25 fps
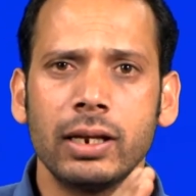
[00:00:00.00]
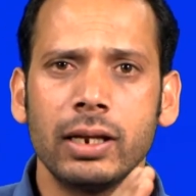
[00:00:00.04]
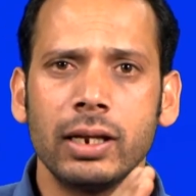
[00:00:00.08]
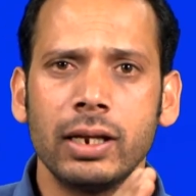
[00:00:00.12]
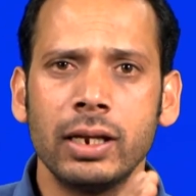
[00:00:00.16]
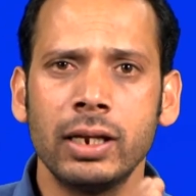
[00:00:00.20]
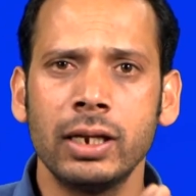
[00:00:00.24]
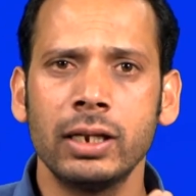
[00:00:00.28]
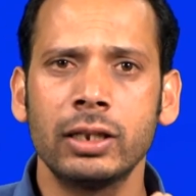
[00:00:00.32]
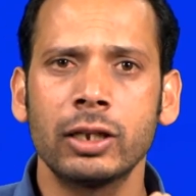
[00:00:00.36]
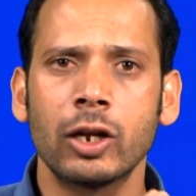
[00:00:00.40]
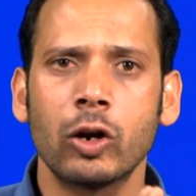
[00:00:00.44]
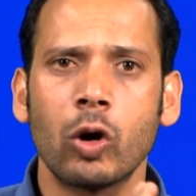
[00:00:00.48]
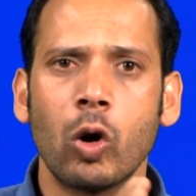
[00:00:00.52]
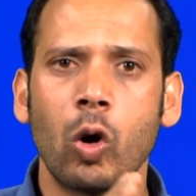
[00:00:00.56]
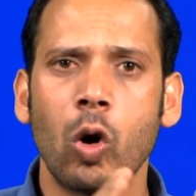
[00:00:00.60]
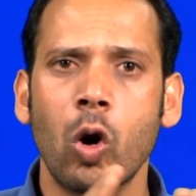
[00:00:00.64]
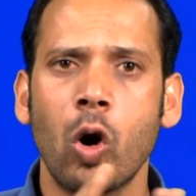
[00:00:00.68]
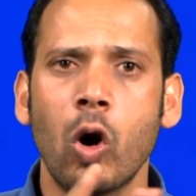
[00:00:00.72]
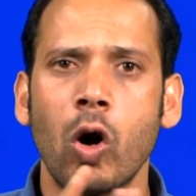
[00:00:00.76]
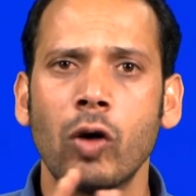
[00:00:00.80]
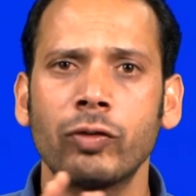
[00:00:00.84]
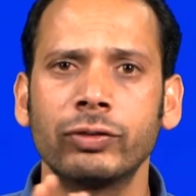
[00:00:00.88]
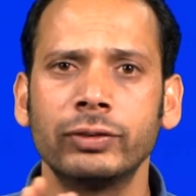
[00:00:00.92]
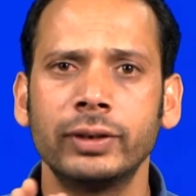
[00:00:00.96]
either
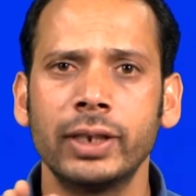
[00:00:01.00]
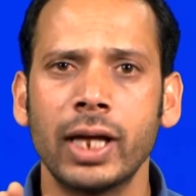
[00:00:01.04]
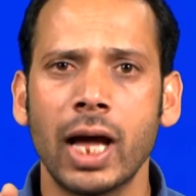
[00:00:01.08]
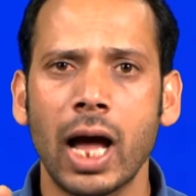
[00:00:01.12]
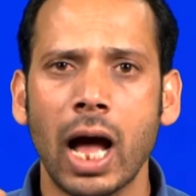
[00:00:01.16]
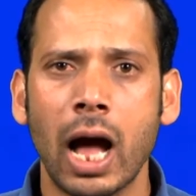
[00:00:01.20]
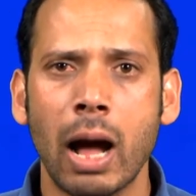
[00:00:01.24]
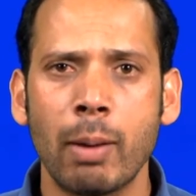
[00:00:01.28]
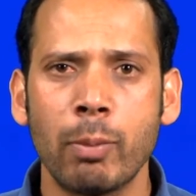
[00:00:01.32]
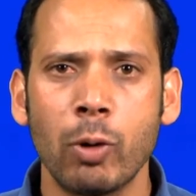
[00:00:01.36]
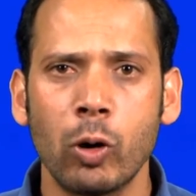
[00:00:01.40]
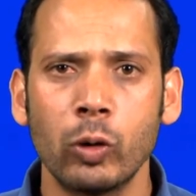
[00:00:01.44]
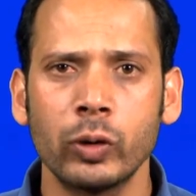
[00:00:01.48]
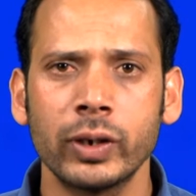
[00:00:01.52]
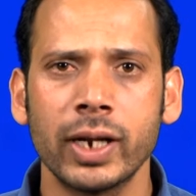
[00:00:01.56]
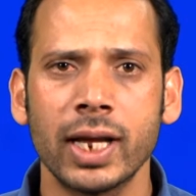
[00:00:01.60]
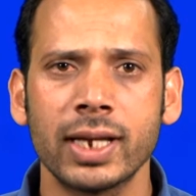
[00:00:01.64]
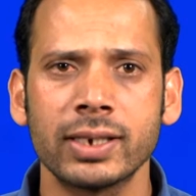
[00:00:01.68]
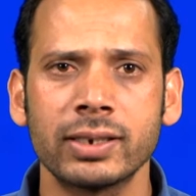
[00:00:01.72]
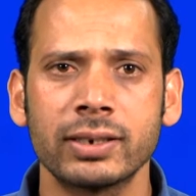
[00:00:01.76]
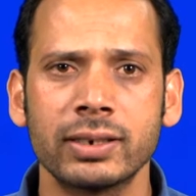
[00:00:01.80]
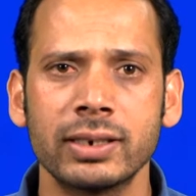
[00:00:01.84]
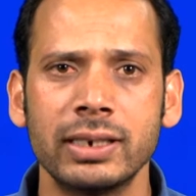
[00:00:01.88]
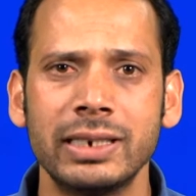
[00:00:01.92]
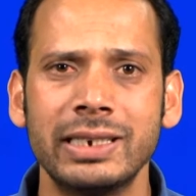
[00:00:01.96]
of the above
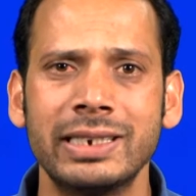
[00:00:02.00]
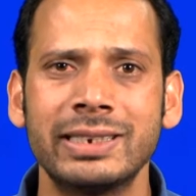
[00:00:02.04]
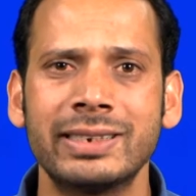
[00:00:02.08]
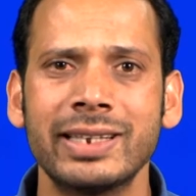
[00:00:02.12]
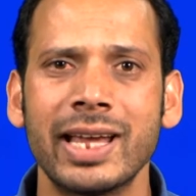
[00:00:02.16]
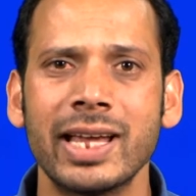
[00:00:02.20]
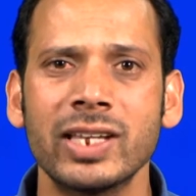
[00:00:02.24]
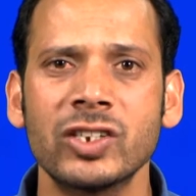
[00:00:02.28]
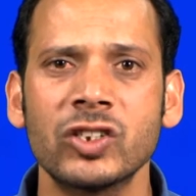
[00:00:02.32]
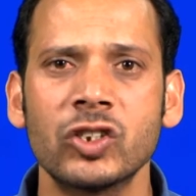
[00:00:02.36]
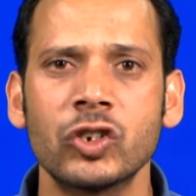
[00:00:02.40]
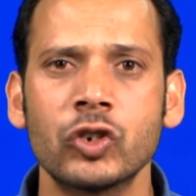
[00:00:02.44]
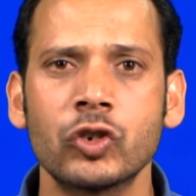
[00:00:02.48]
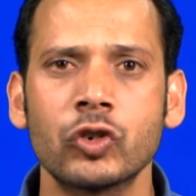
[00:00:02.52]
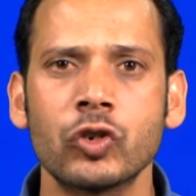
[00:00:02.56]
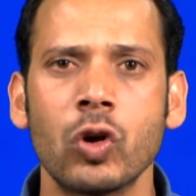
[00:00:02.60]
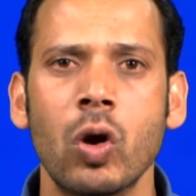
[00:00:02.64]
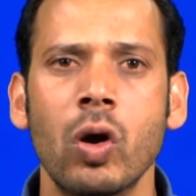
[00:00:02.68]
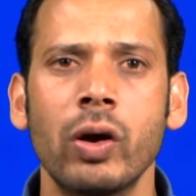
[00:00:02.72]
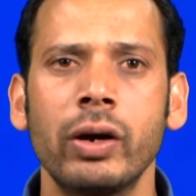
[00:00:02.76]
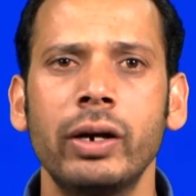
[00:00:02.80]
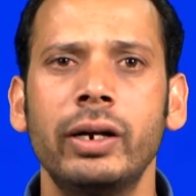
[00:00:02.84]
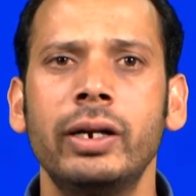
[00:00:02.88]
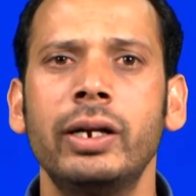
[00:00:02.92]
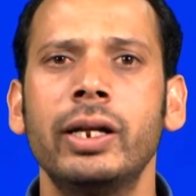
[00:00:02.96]
tests is a
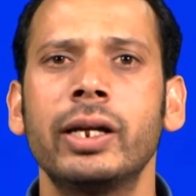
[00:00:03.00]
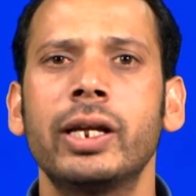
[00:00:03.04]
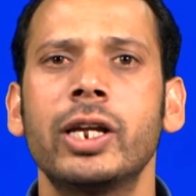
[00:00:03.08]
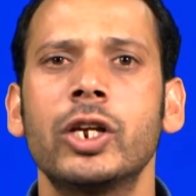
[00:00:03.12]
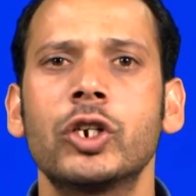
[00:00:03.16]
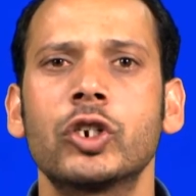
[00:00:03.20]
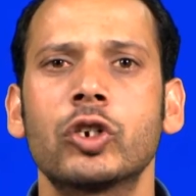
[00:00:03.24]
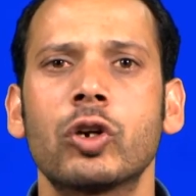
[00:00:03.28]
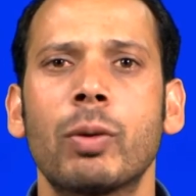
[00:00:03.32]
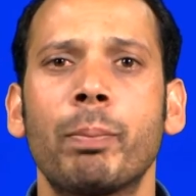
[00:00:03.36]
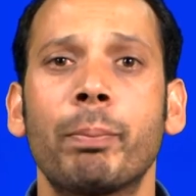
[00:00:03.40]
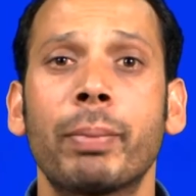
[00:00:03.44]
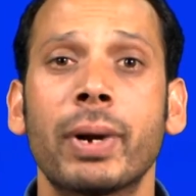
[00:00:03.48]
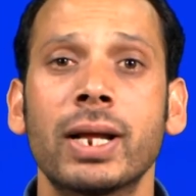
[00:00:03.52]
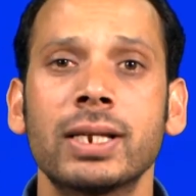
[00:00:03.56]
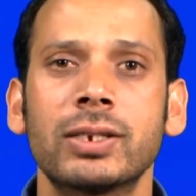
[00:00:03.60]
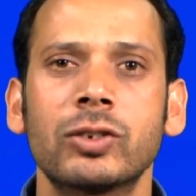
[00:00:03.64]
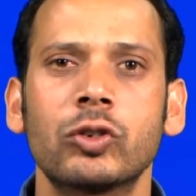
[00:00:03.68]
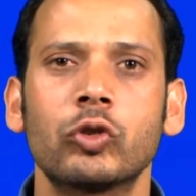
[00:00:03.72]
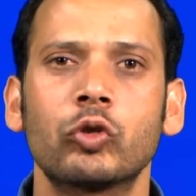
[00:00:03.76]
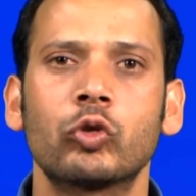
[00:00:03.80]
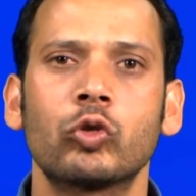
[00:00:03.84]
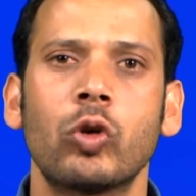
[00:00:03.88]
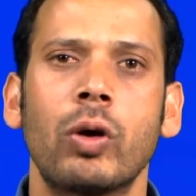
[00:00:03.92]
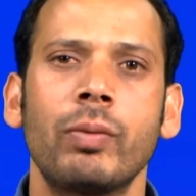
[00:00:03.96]
strong indication of
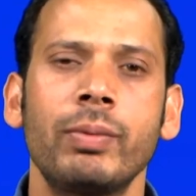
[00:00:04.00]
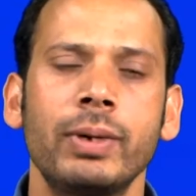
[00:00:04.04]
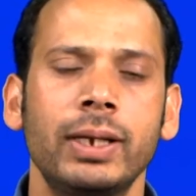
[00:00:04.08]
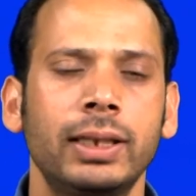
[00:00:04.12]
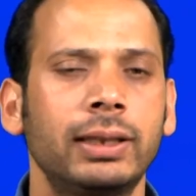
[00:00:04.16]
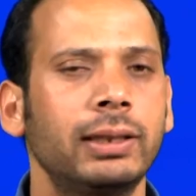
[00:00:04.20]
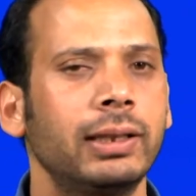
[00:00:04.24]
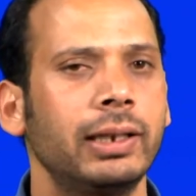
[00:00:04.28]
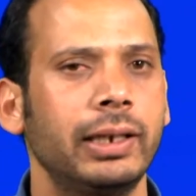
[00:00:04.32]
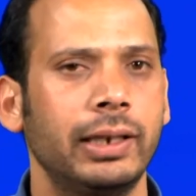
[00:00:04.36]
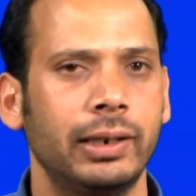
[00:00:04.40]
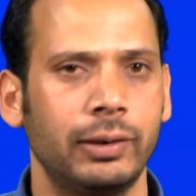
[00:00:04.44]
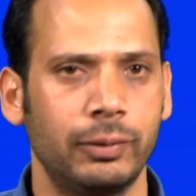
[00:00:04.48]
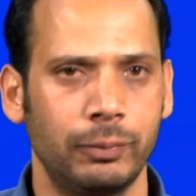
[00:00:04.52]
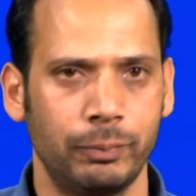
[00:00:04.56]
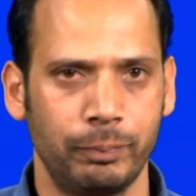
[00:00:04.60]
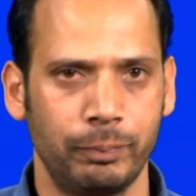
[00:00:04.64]
presence of ethylene.